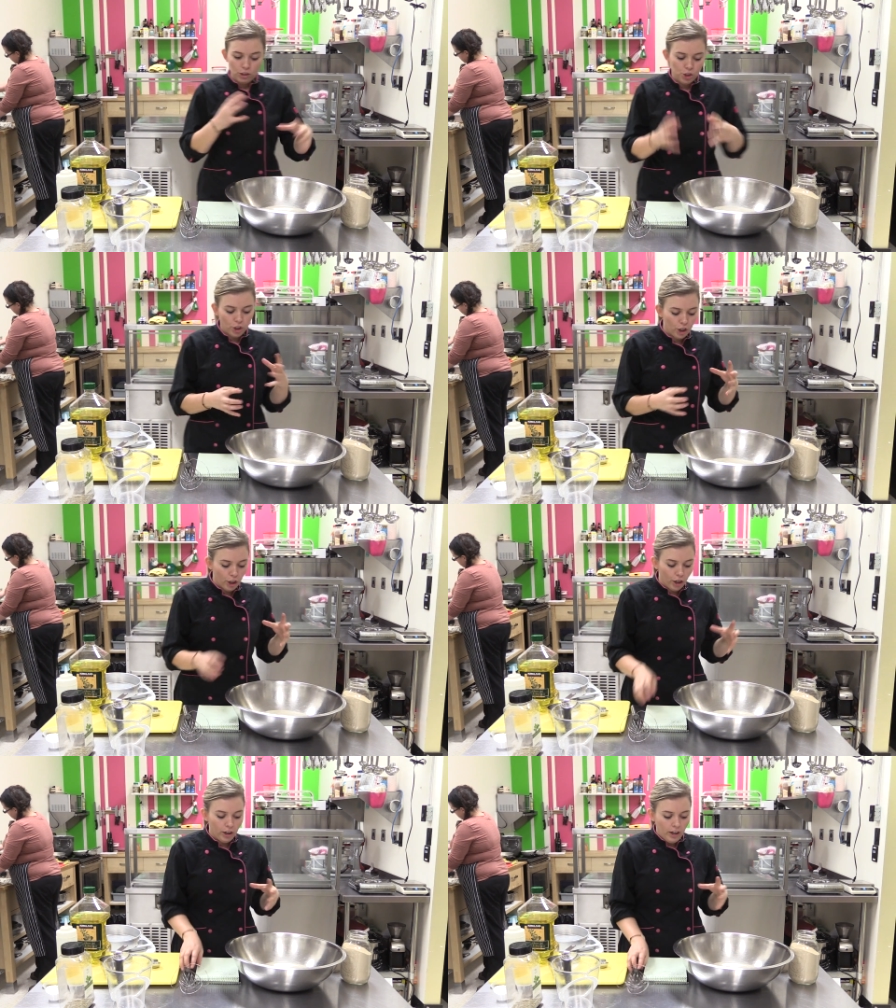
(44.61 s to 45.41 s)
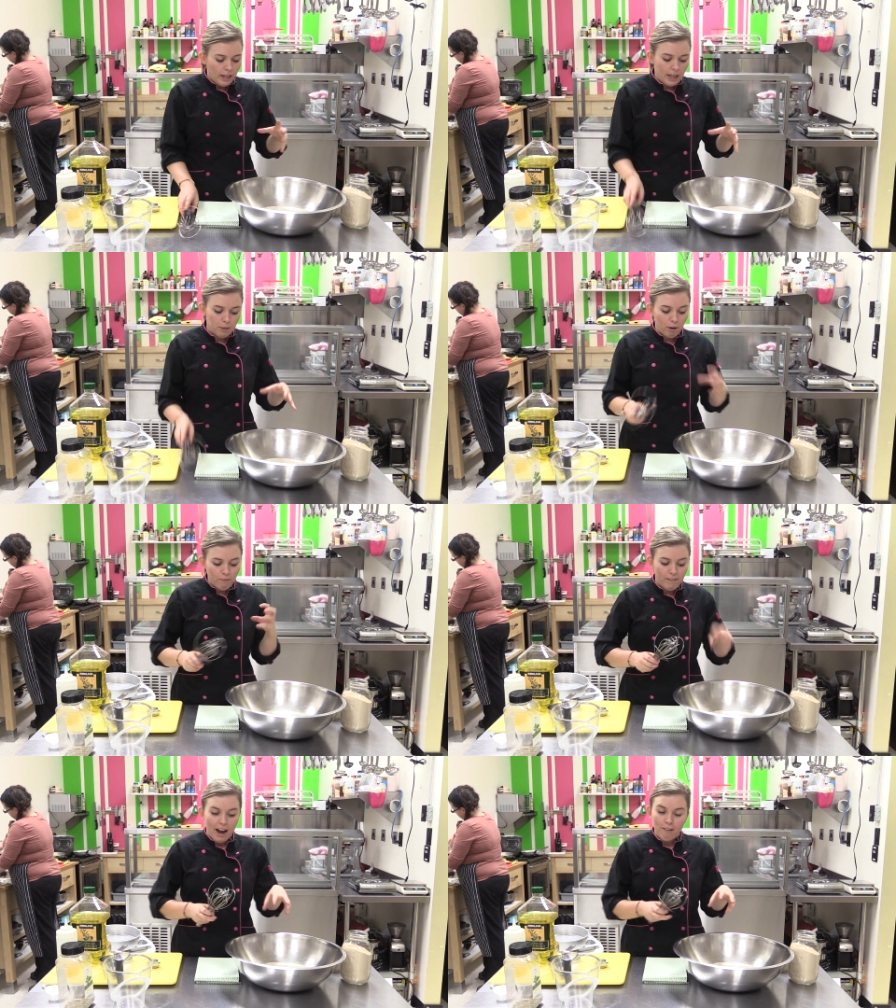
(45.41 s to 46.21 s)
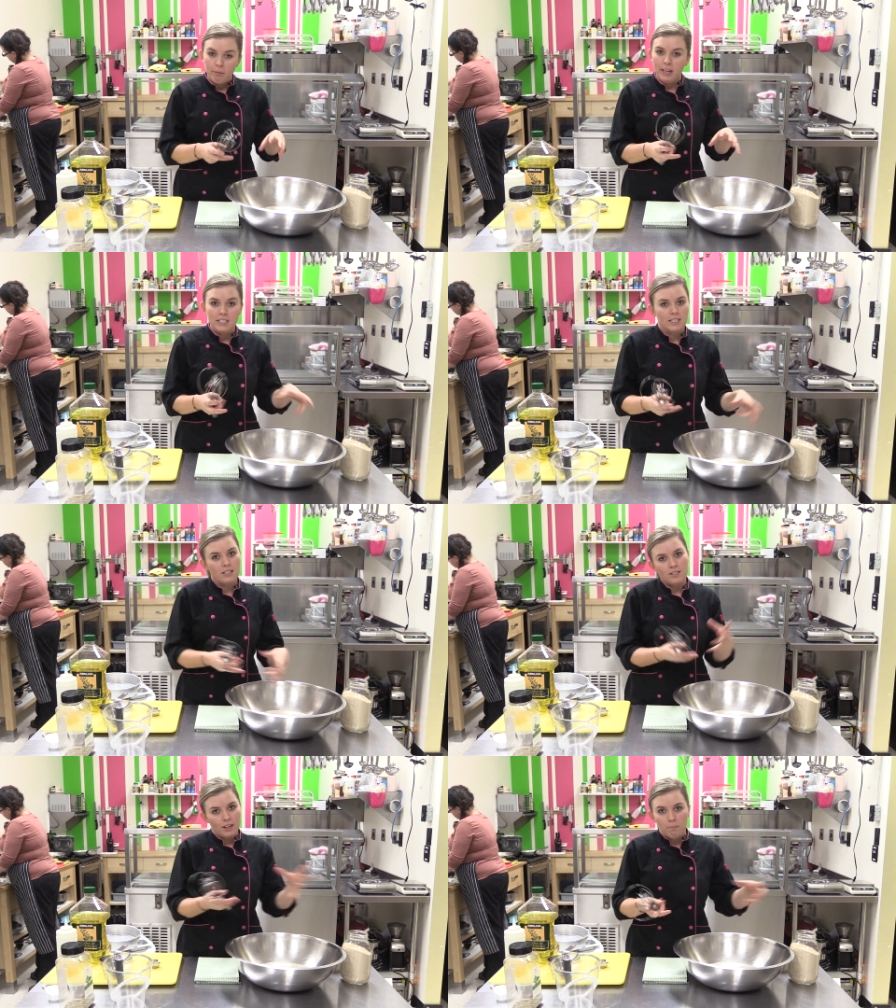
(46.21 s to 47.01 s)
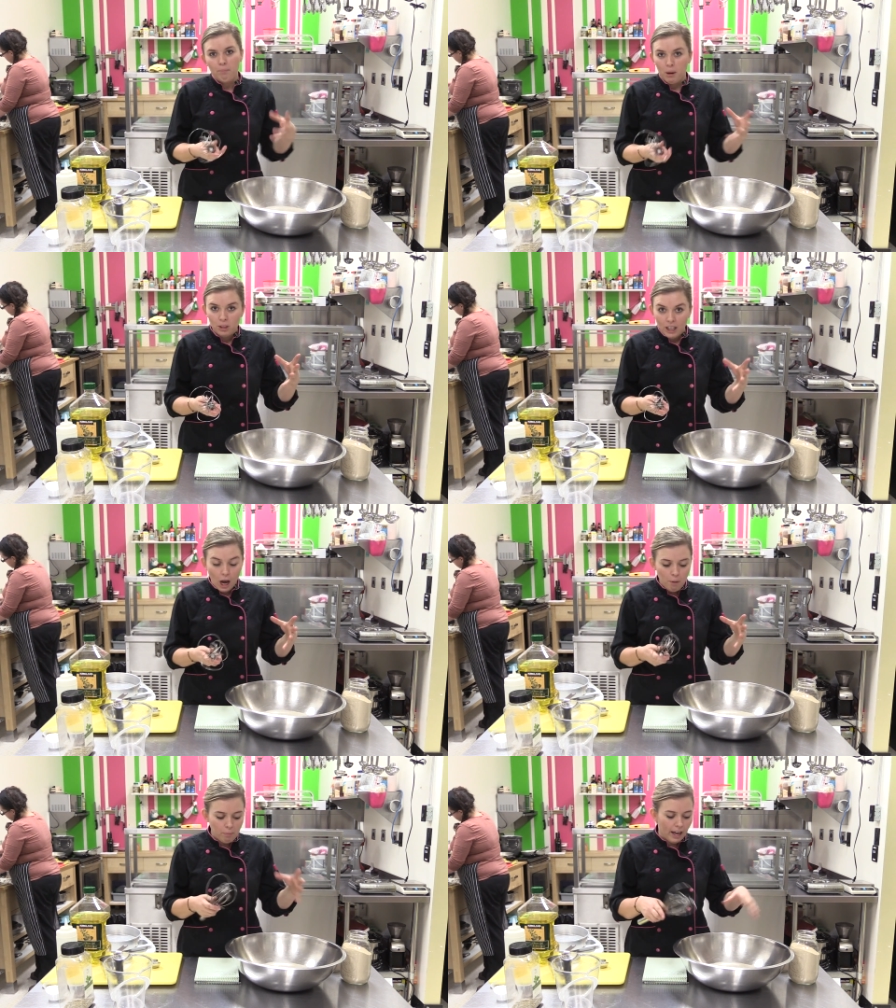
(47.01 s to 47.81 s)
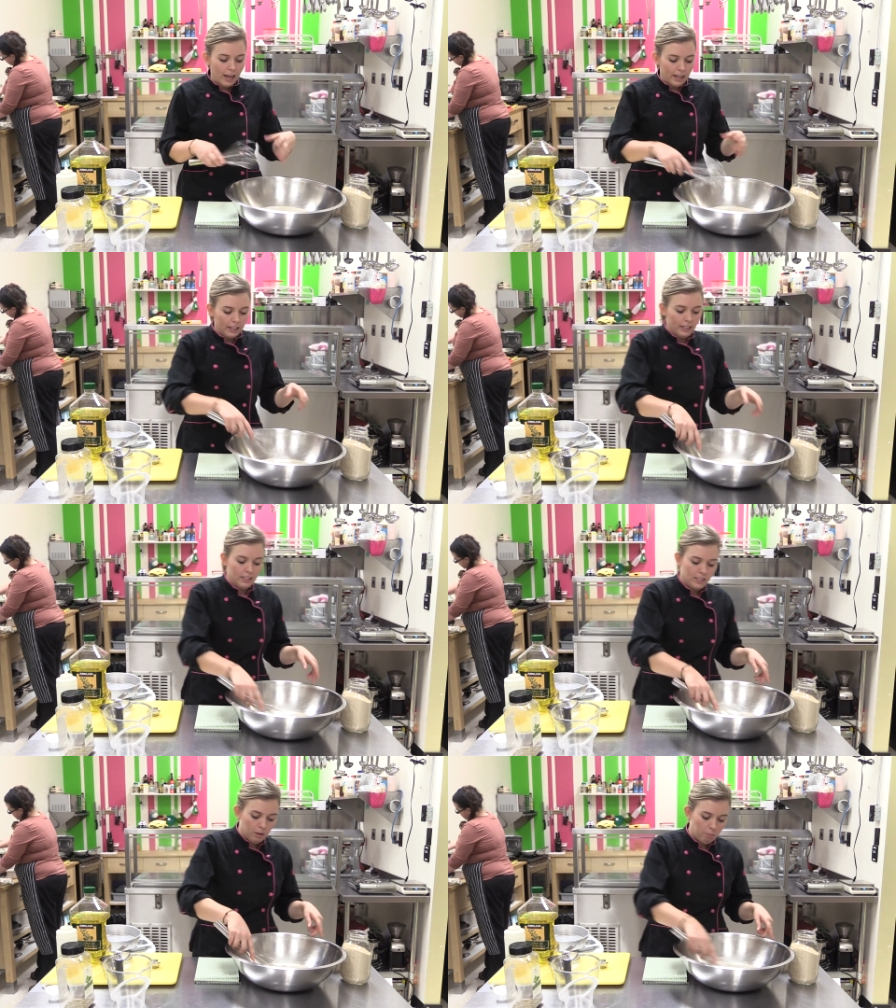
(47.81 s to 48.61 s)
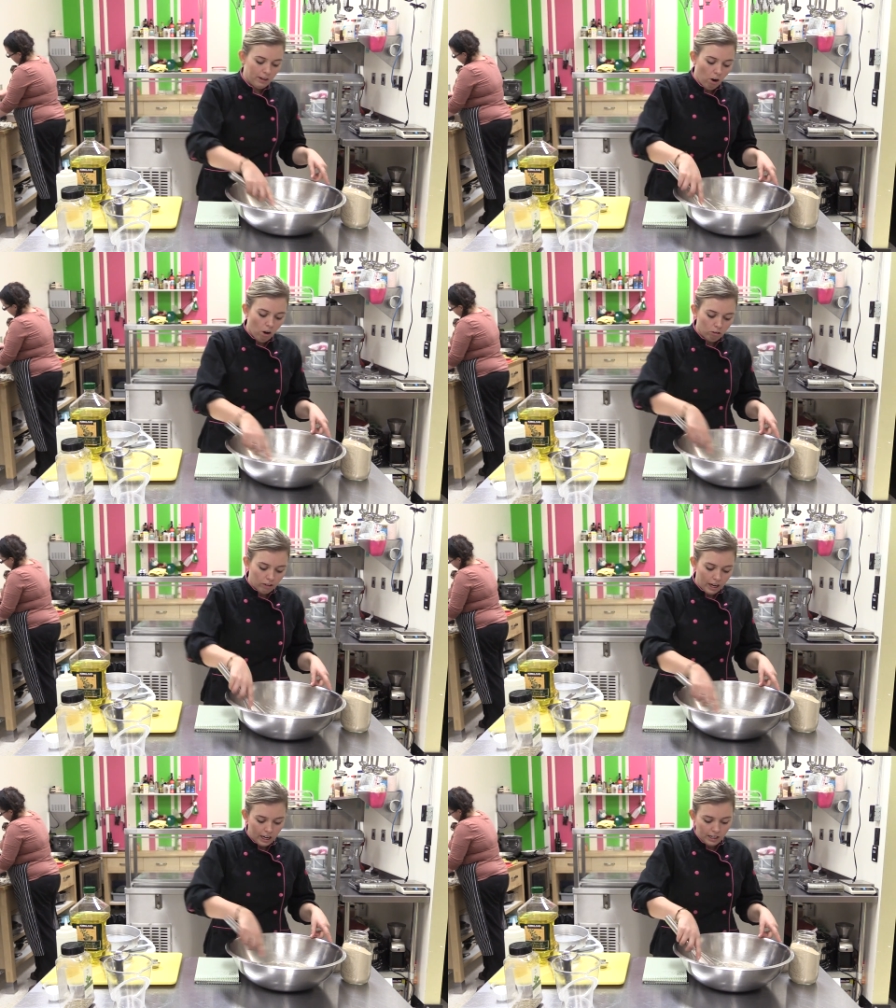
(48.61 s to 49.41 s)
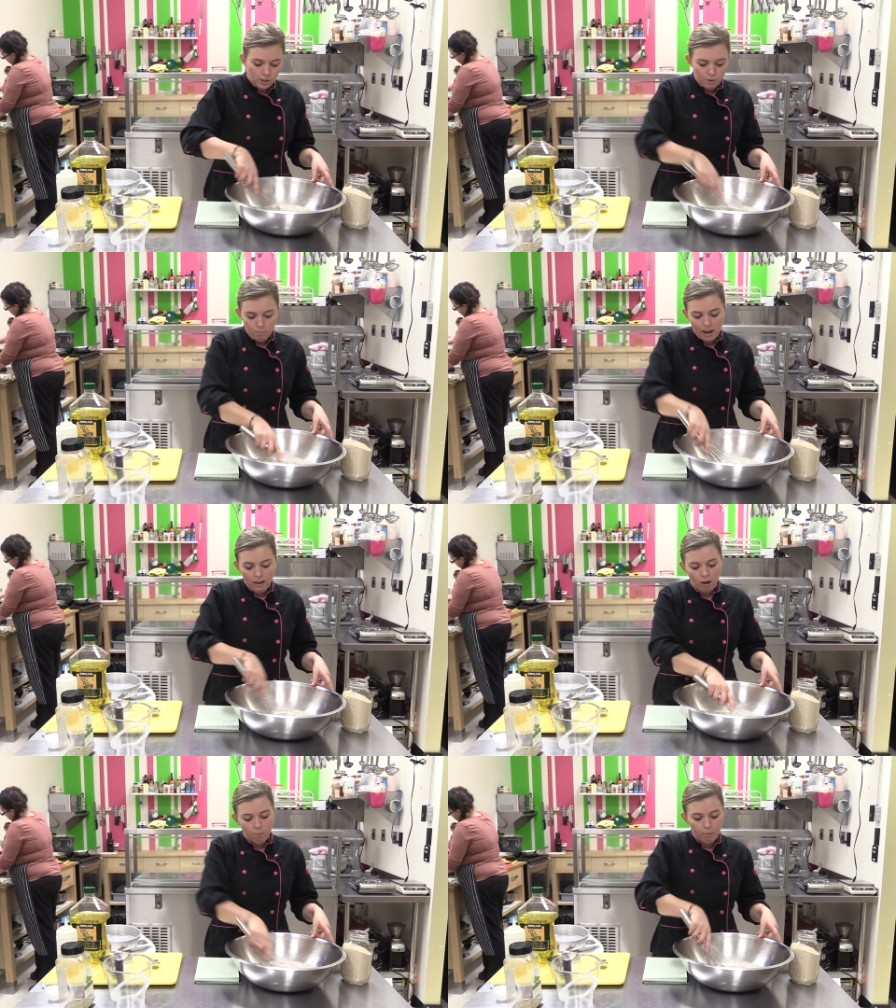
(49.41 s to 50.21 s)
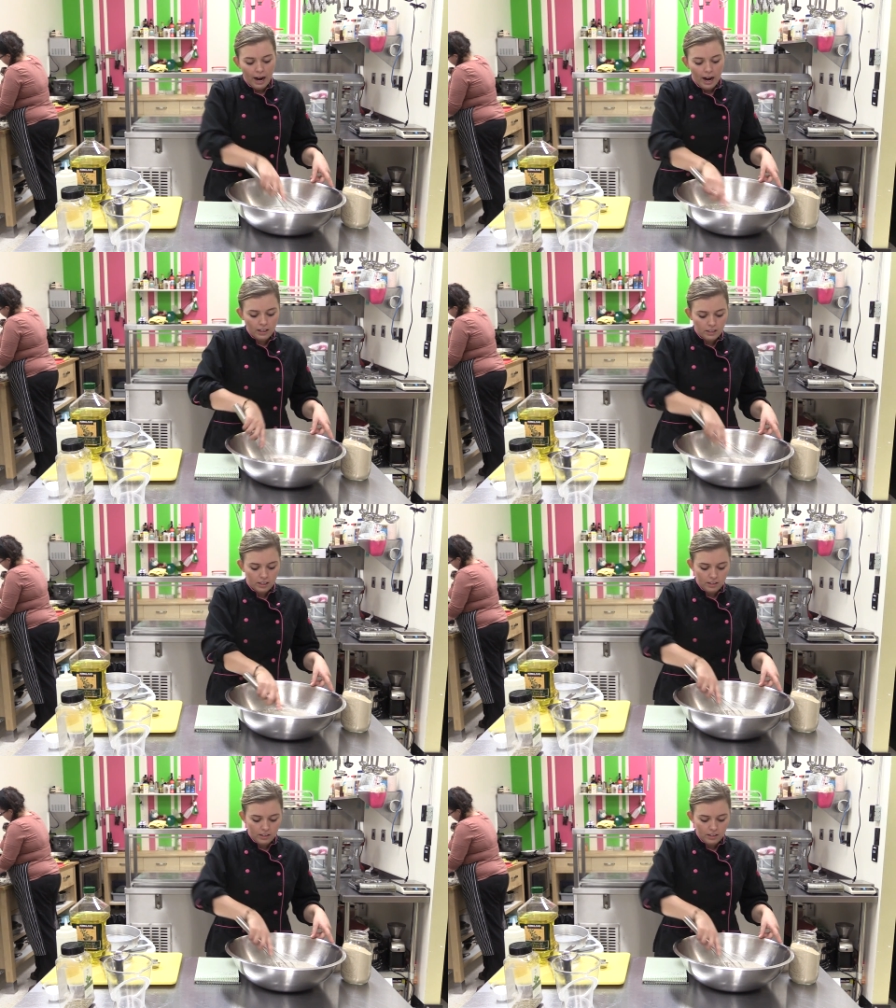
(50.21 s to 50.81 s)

the sugar, in about 5 minutes, this is going to bubble up and it's going to be all ready to make our bread.